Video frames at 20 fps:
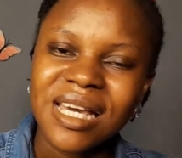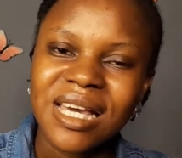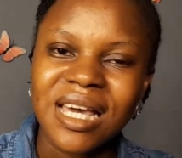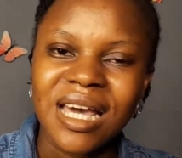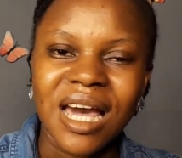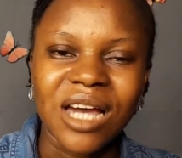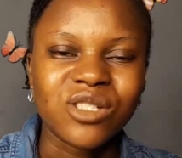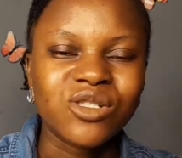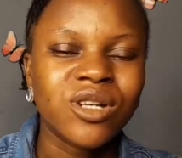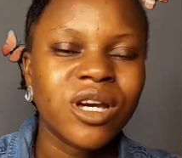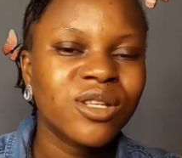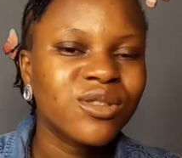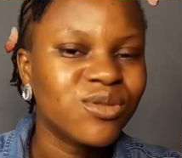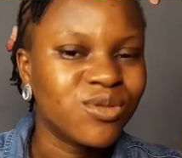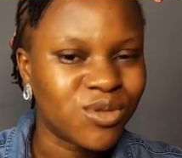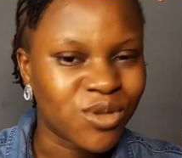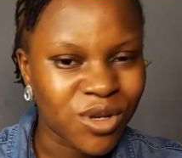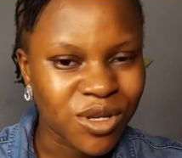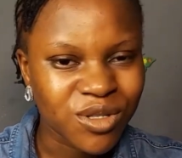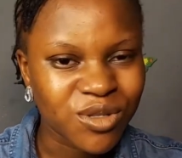I tried to
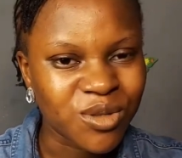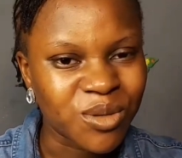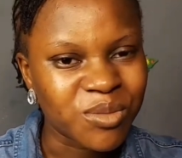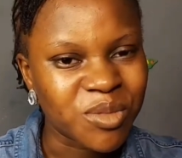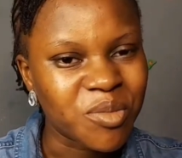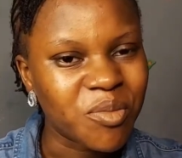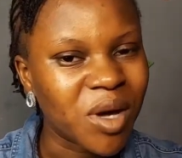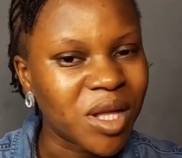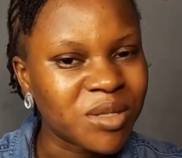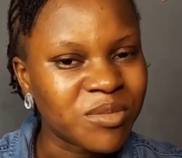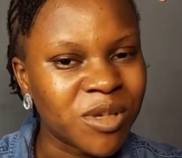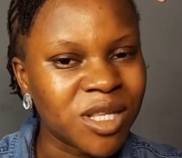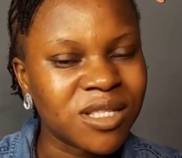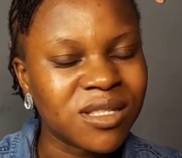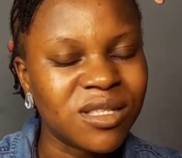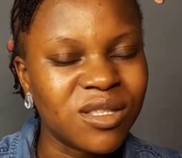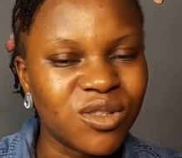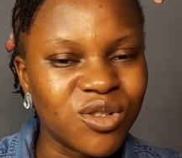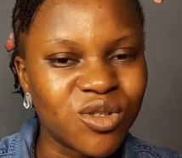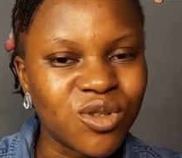join some departments
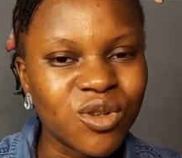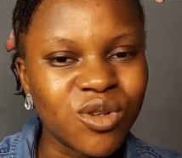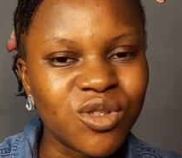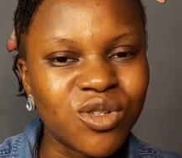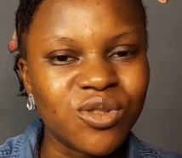in the church,